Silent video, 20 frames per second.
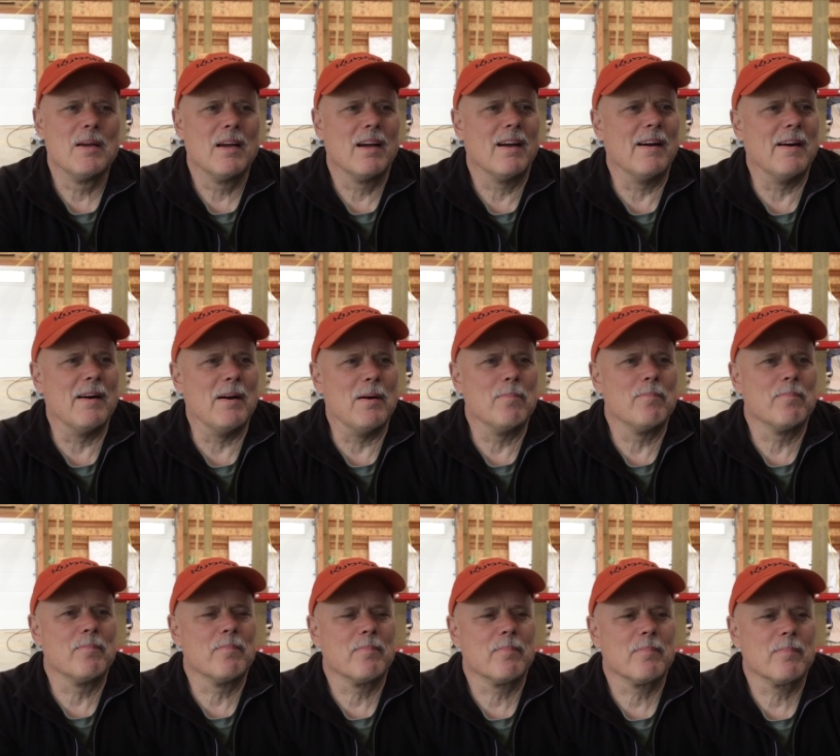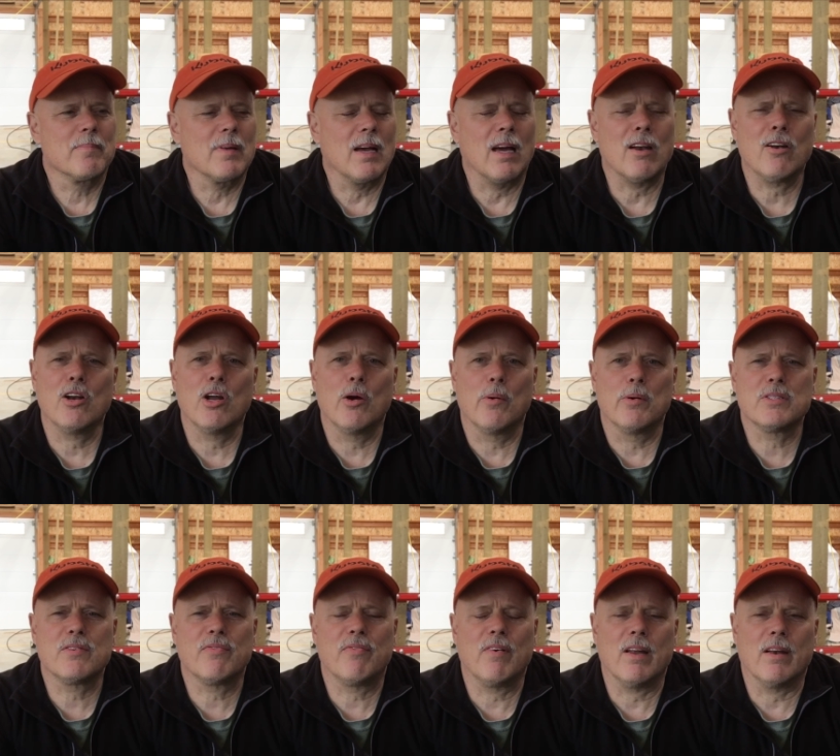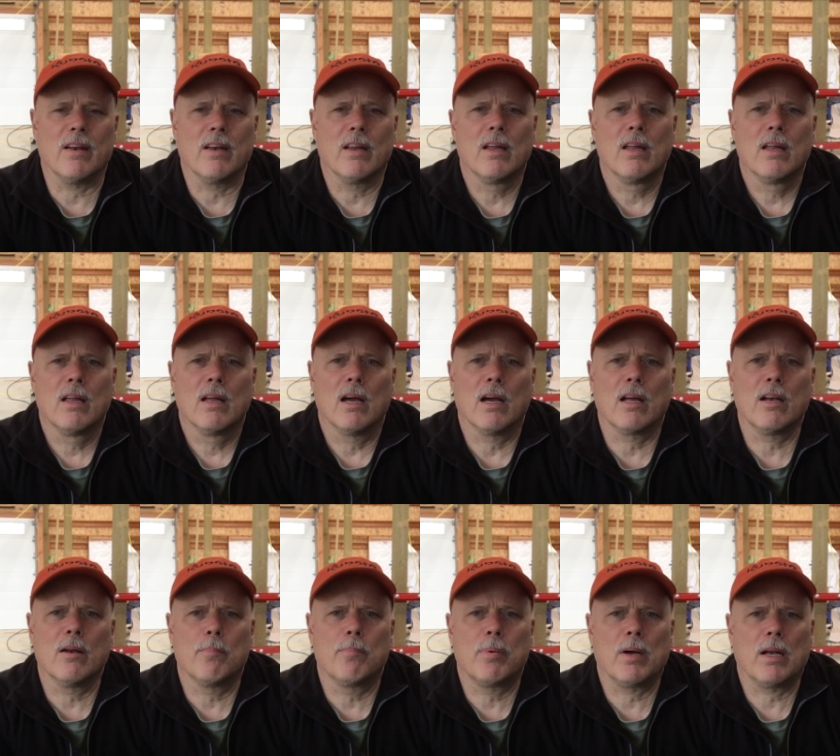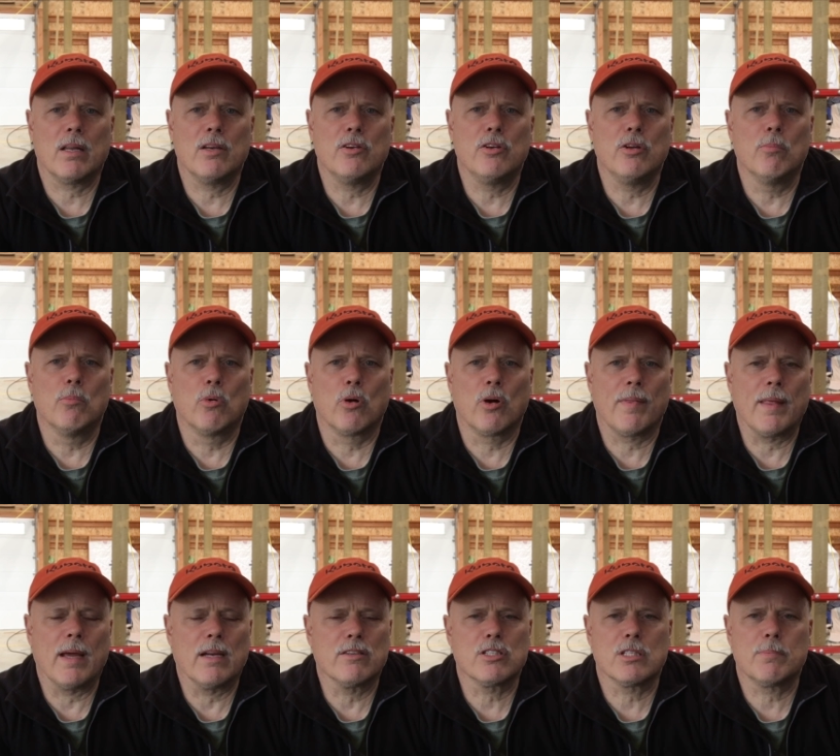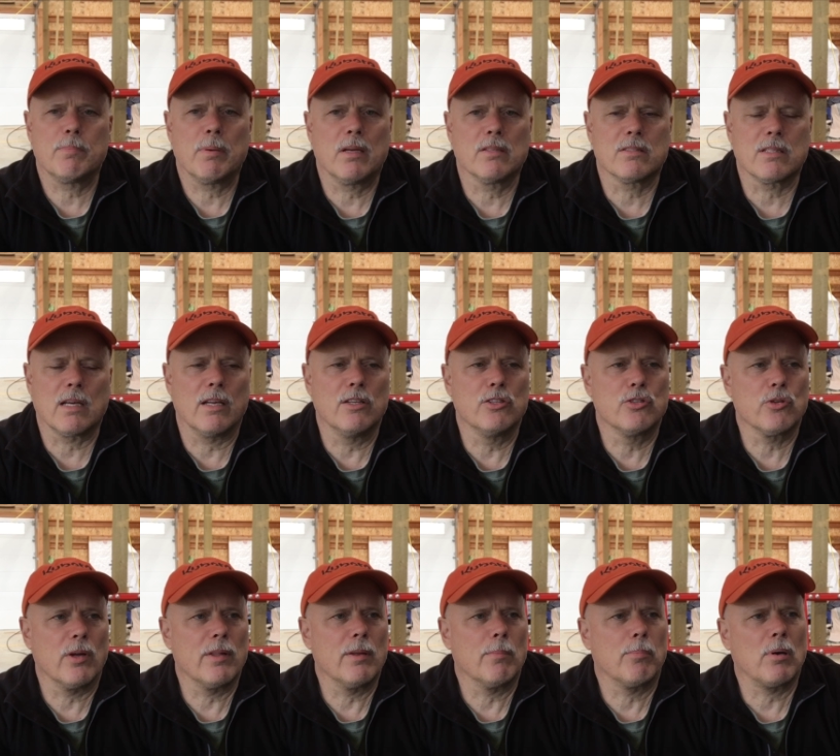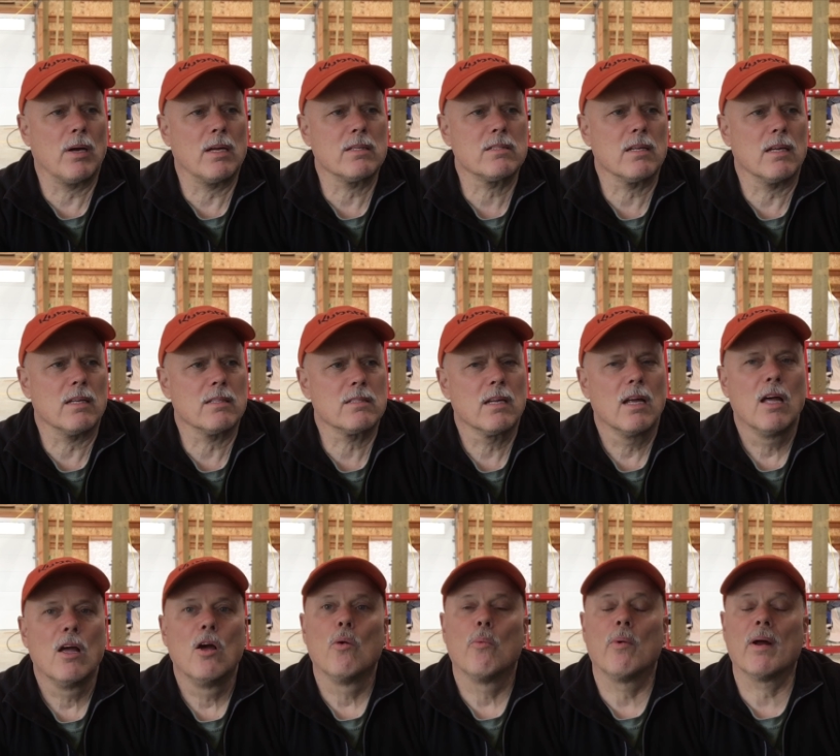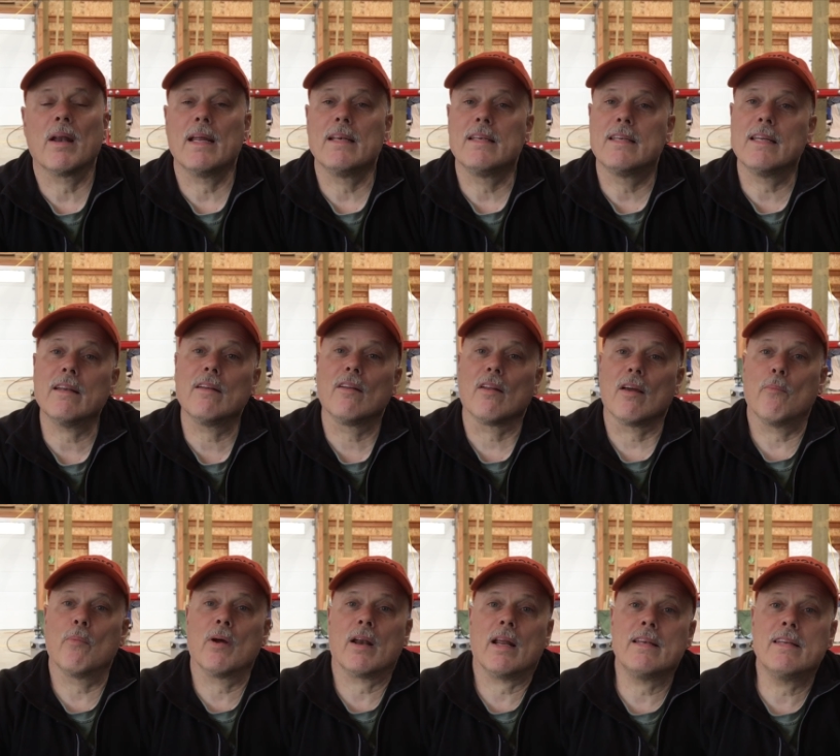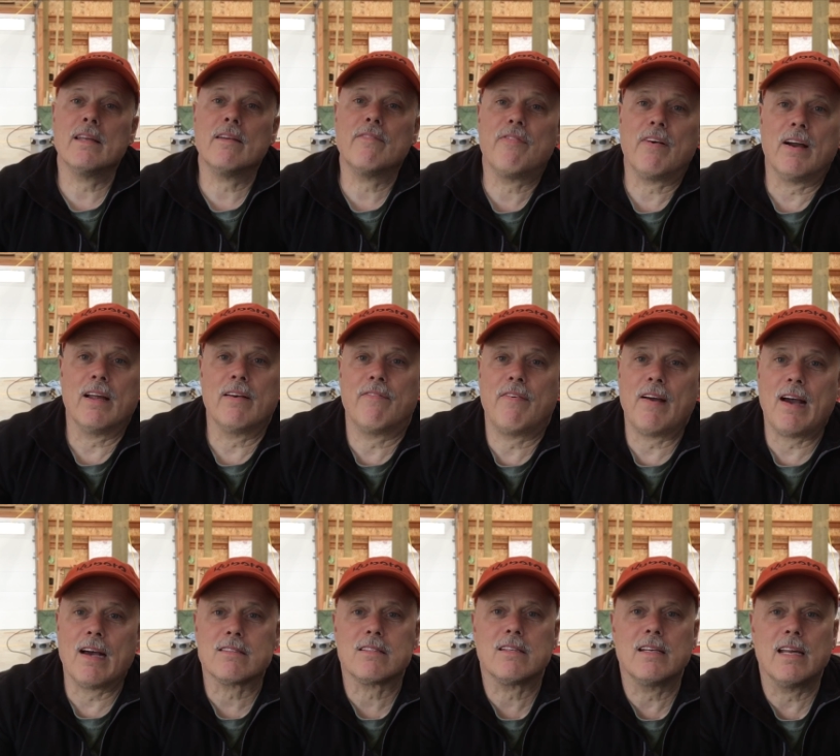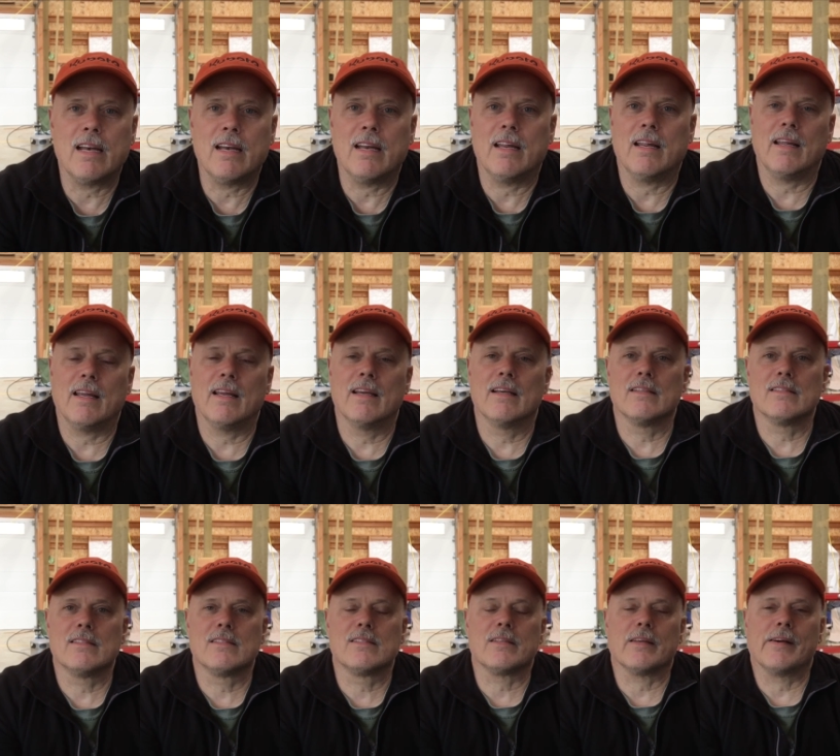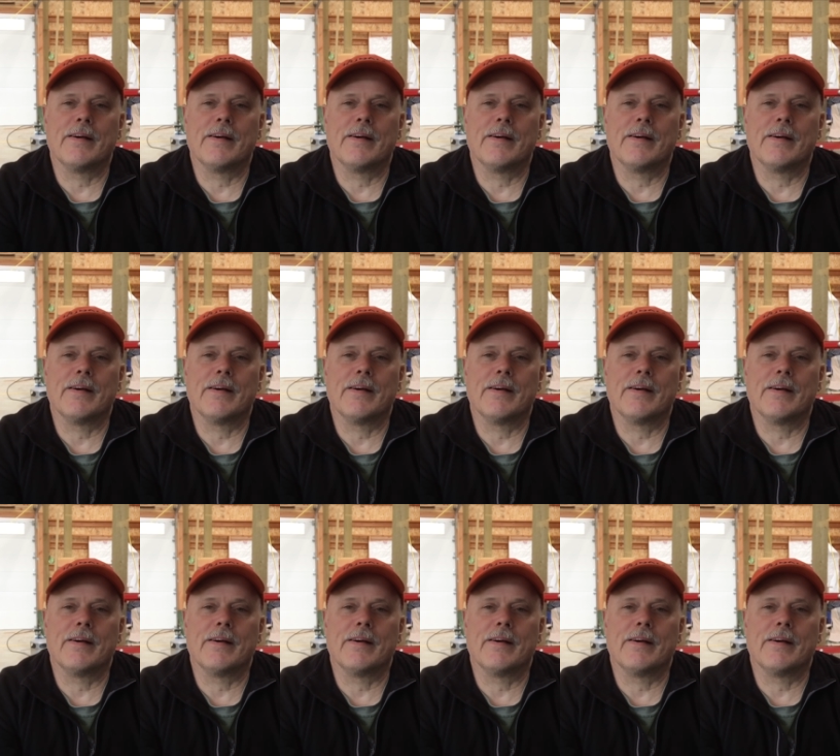Um, I don't know, it was fun. I'm going to probably do more of that just because I enjoy the process. What I did what I did find fascinating is.